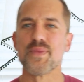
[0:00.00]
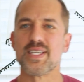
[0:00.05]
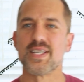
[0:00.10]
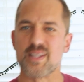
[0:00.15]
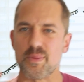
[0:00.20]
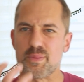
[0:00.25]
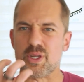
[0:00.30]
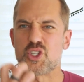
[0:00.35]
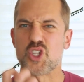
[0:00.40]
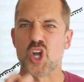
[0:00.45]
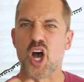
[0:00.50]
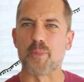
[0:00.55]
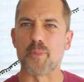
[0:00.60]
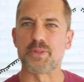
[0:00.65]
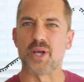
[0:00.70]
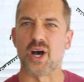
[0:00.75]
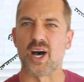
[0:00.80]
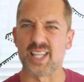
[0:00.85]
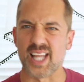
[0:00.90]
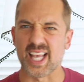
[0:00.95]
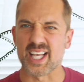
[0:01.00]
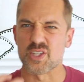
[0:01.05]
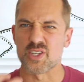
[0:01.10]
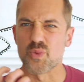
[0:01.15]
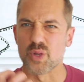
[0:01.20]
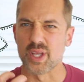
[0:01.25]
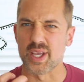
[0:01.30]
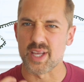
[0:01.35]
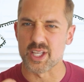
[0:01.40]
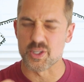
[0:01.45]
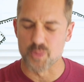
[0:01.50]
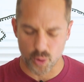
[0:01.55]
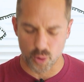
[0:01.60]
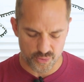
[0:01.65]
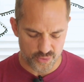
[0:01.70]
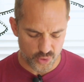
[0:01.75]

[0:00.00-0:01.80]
Something to chomp on, it's more